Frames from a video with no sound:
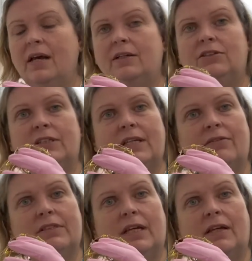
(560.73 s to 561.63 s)
and just
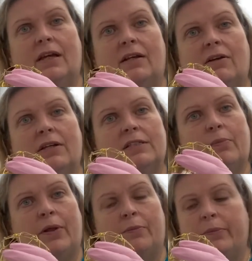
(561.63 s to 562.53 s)
gives it a nice
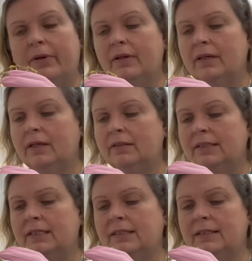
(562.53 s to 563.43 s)
plump
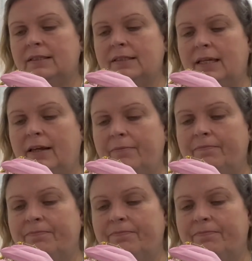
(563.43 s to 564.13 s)
consistency.